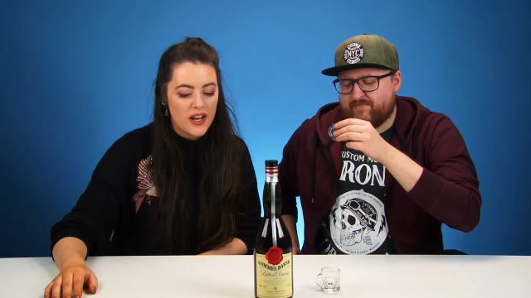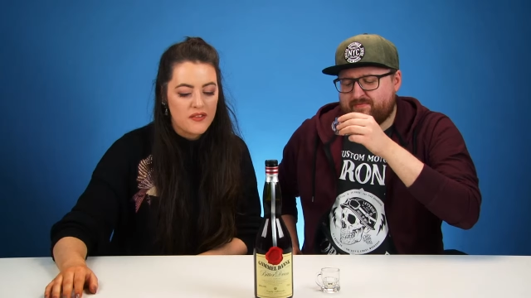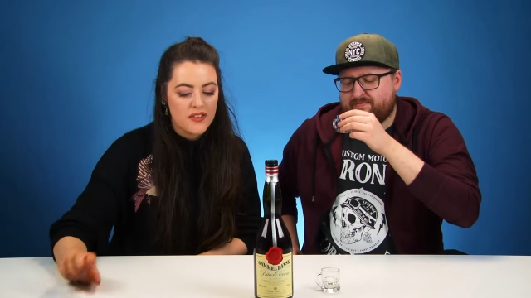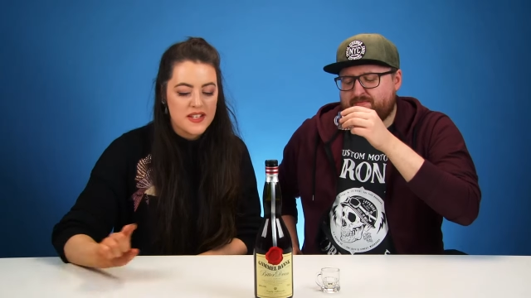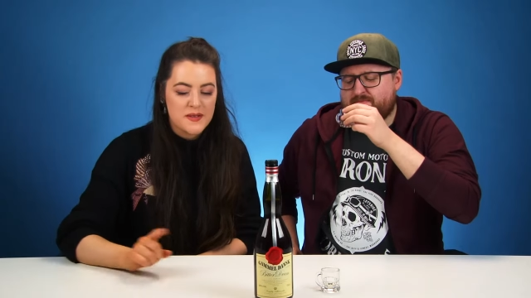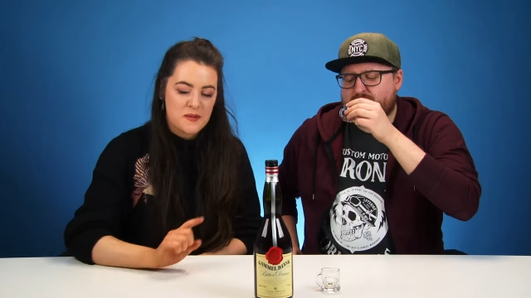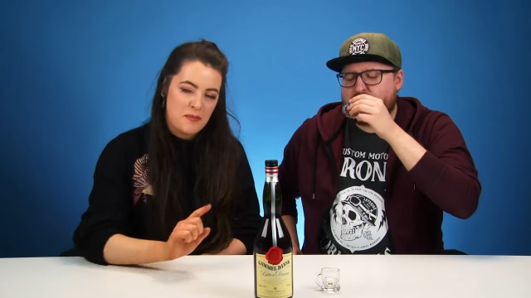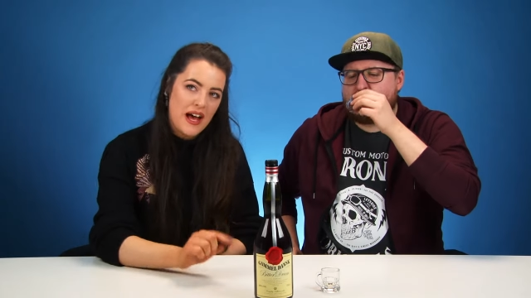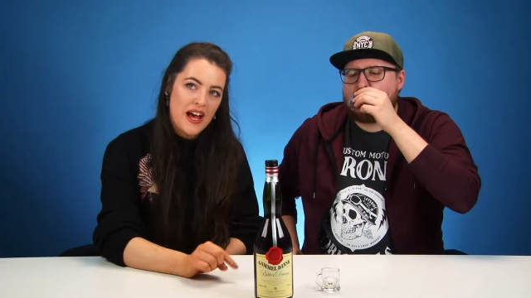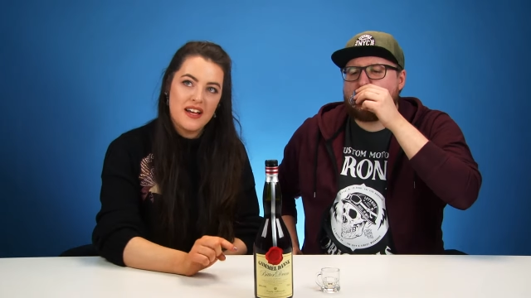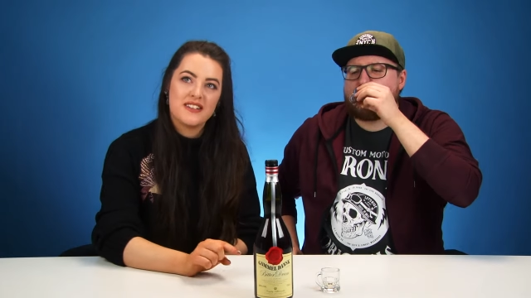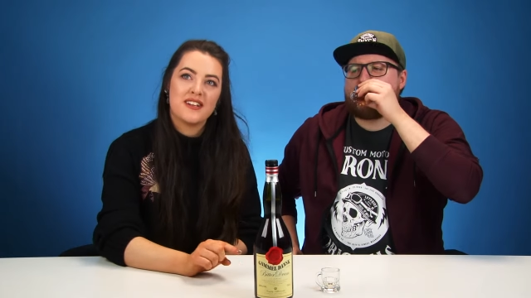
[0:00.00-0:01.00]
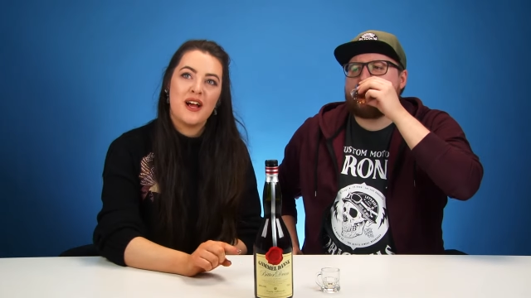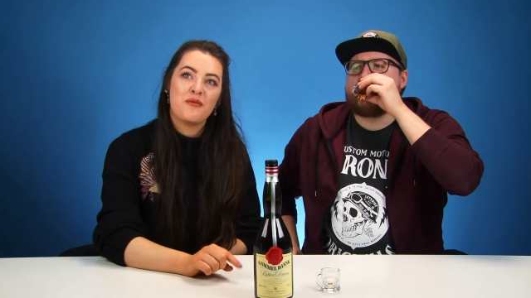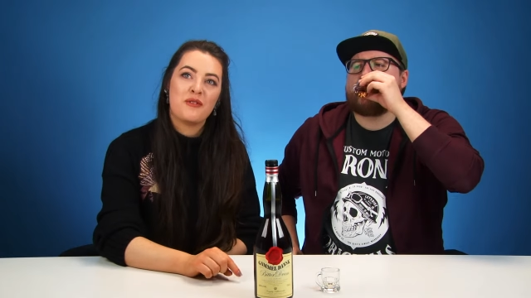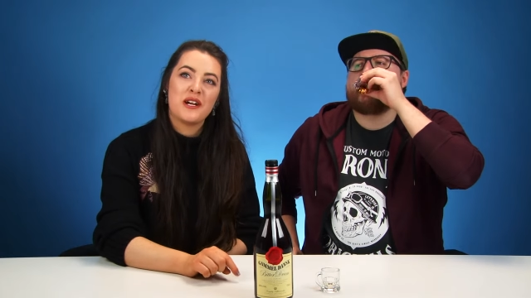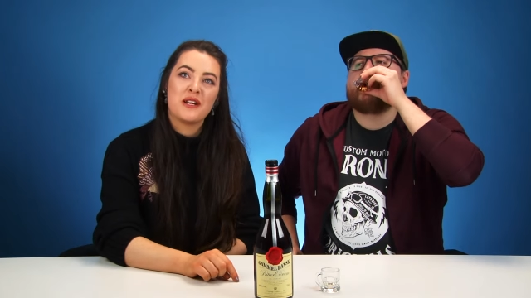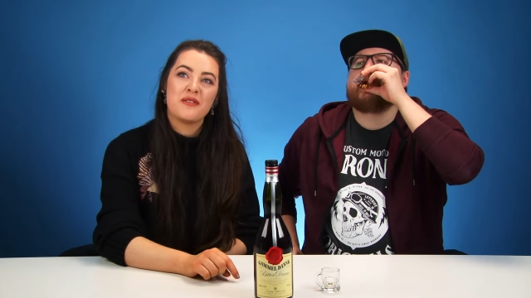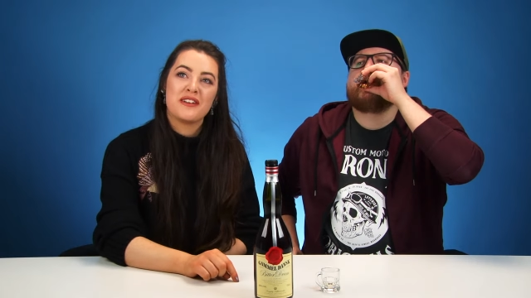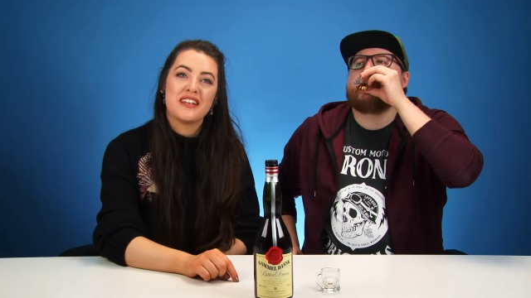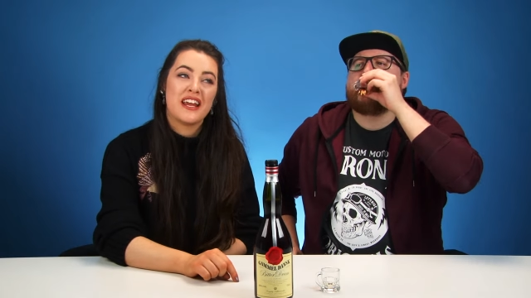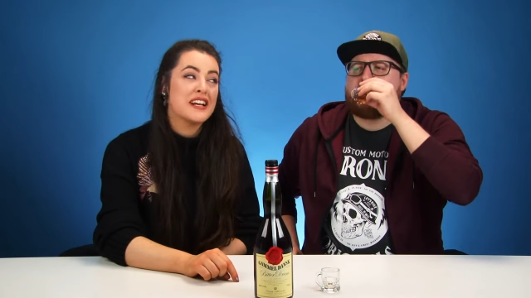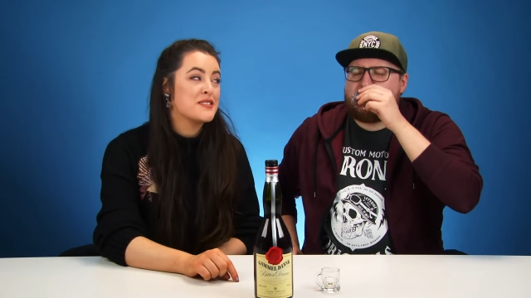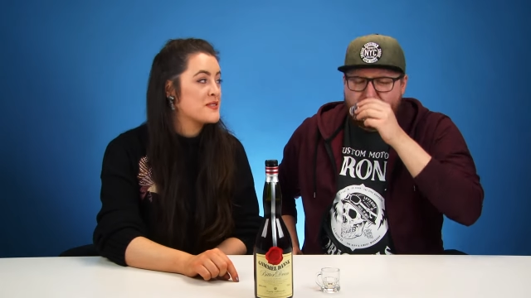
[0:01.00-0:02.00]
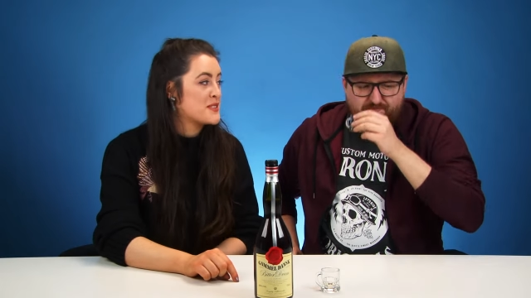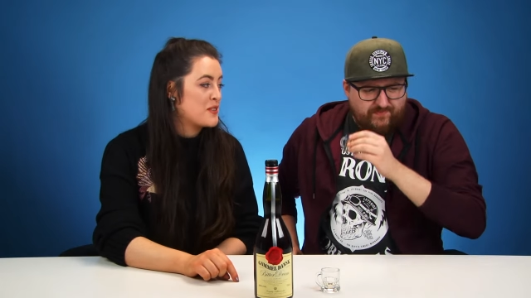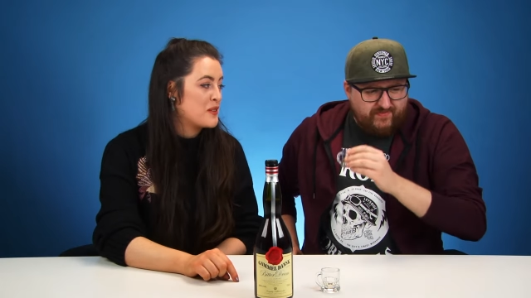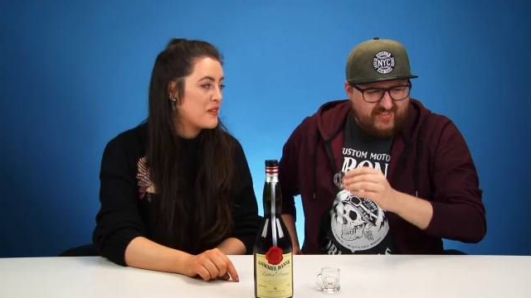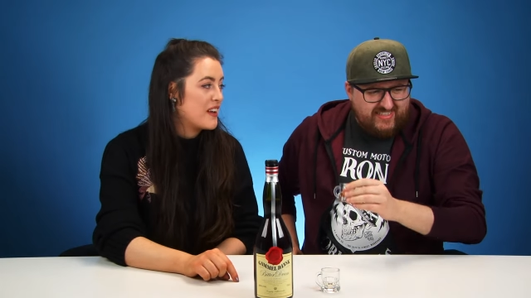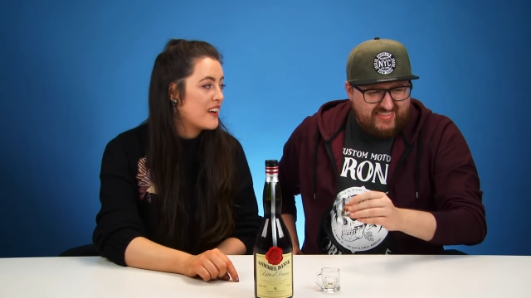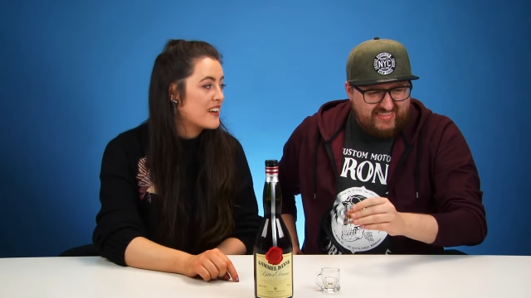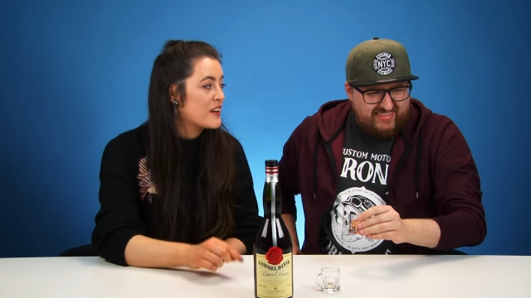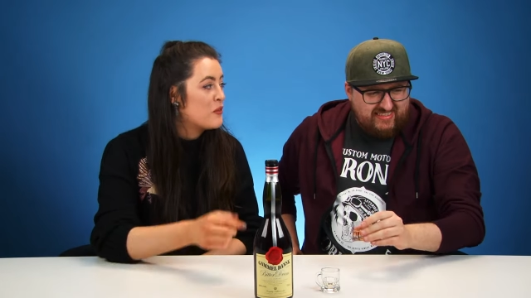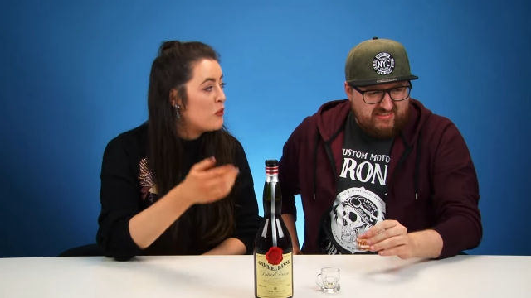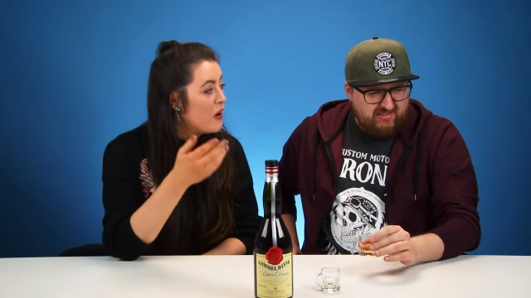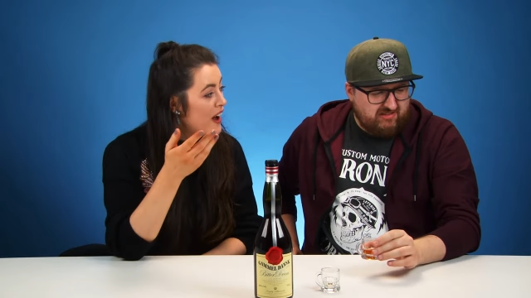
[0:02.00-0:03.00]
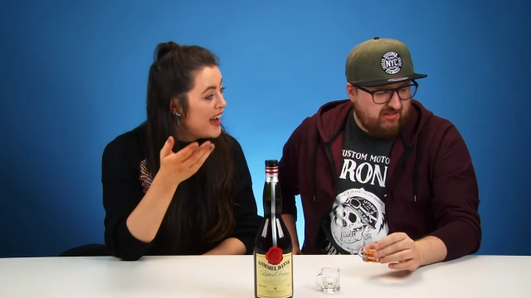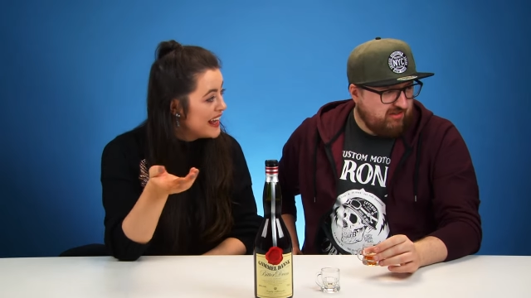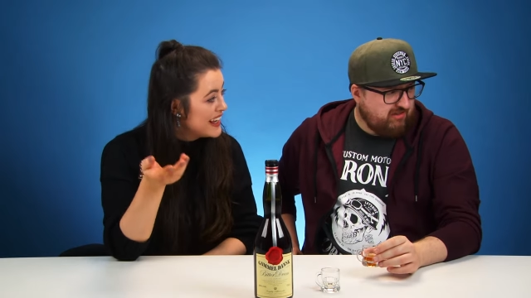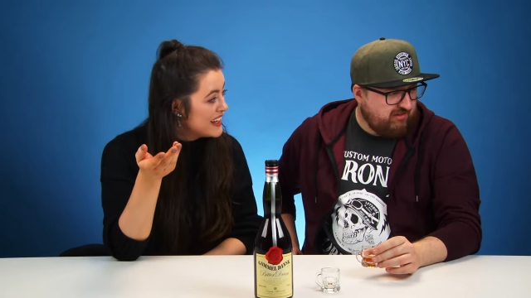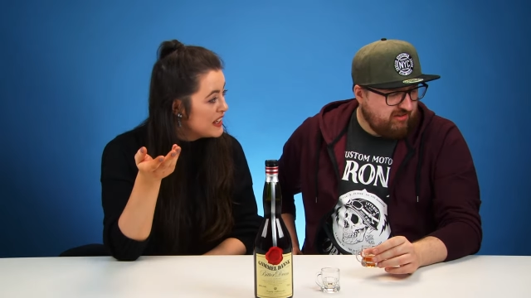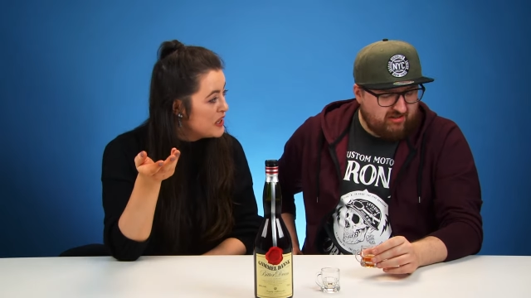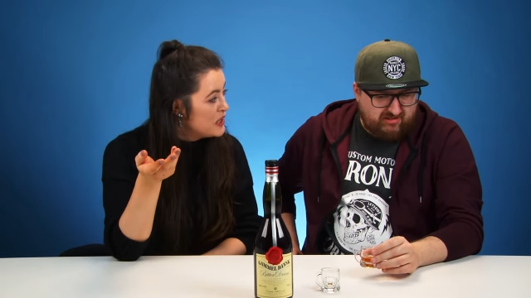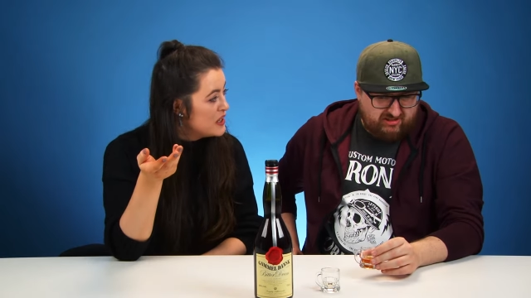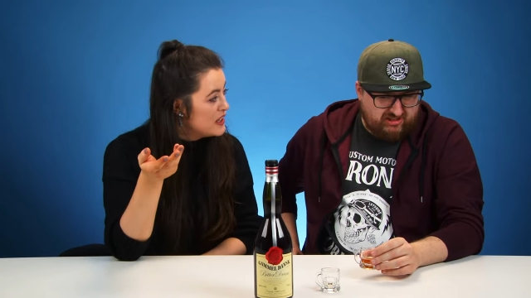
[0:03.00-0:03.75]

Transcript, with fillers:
Speaker 1: Well, if this is bad, I'm worried about the next one's gonna be like. Why?